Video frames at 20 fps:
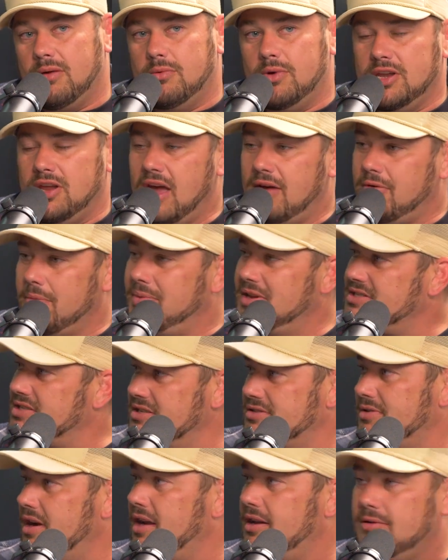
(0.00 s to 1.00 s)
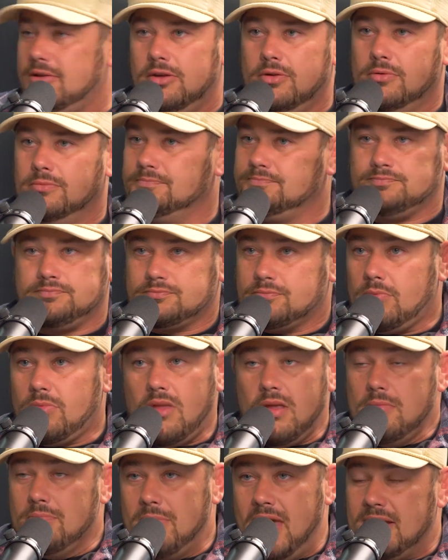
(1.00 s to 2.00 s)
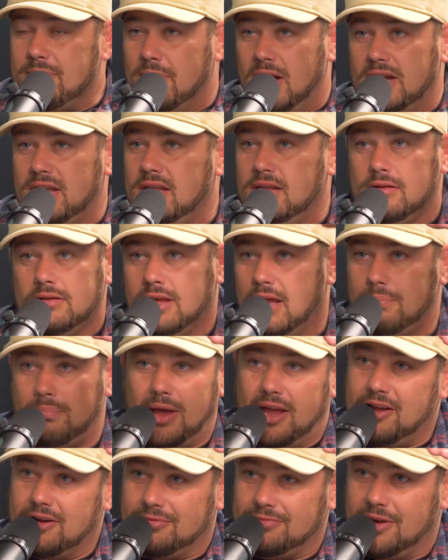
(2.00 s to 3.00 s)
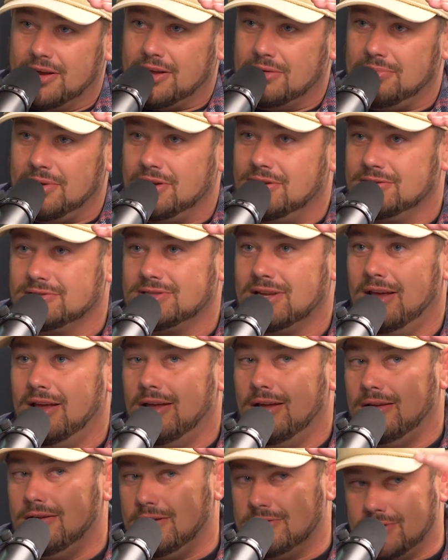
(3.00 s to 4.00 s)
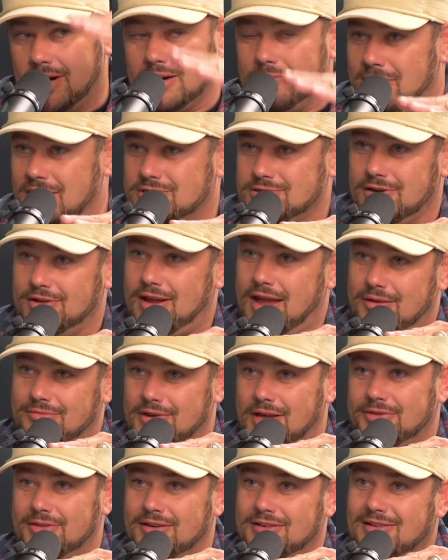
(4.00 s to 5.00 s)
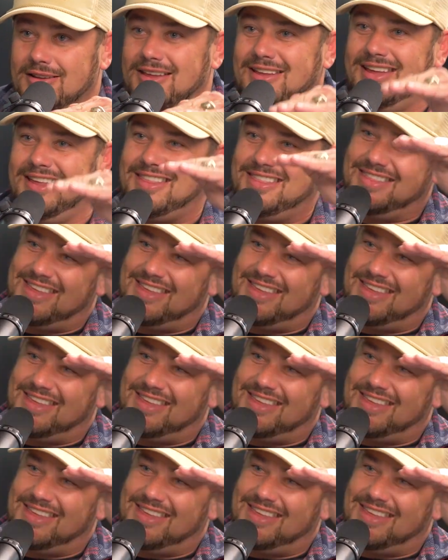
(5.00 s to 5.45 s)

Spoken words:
When you have a business, right, you make money, you pay your fucking bills, you try to make sure you have nothing,